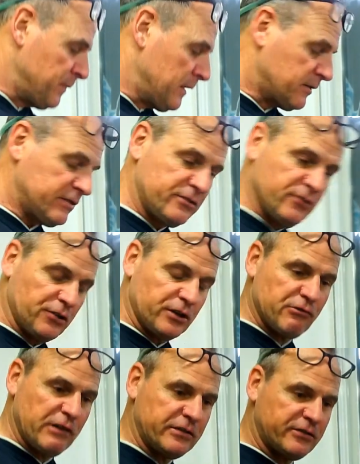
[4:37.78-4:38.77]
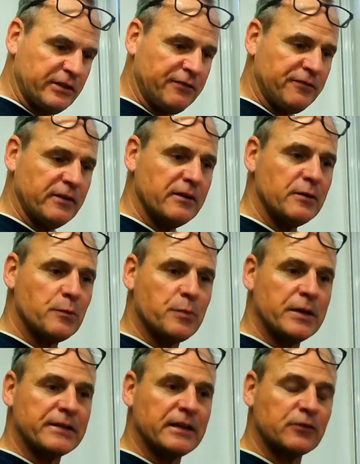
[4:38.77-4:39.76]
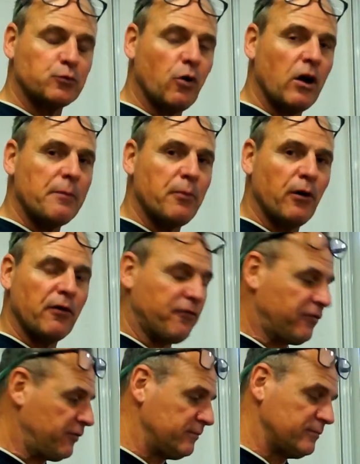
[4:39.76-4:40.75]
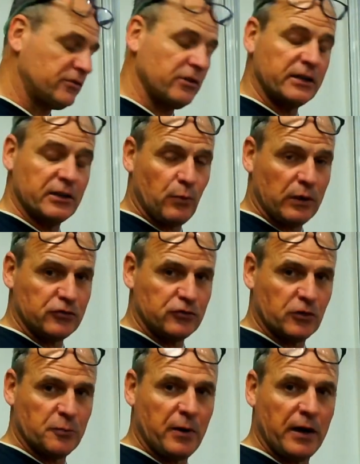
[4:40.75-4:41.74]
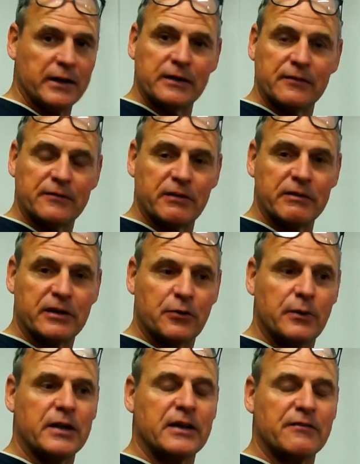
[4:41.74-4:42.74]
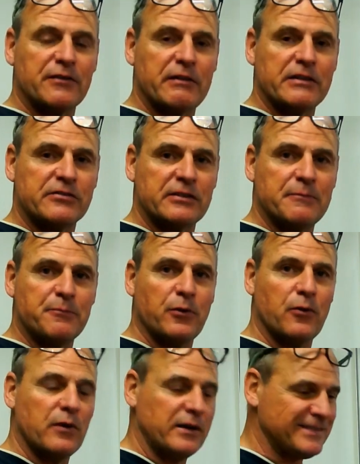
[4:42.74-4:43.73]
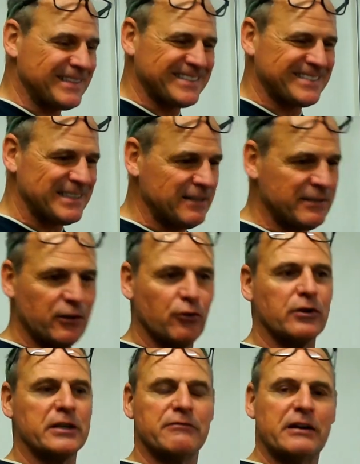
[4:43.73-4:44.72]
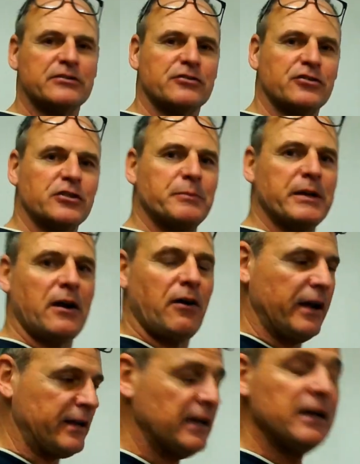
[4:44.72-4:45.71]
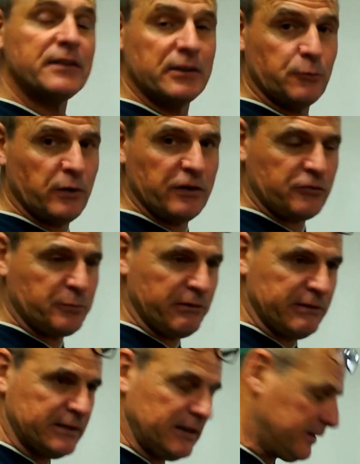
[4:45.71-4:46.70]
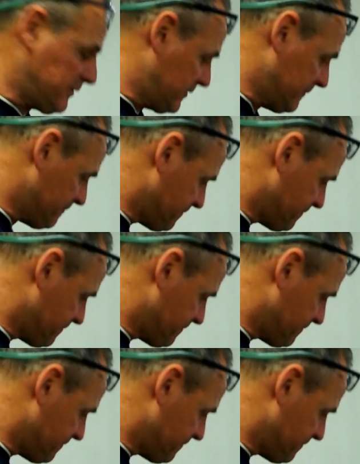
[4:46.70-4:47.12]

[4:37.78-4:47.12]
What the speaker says: because it's non-aggressive, but it does wipe off certainly the one-shot paint, very quick, very simple, and doesn't leave that oily residue behind that white spirit does.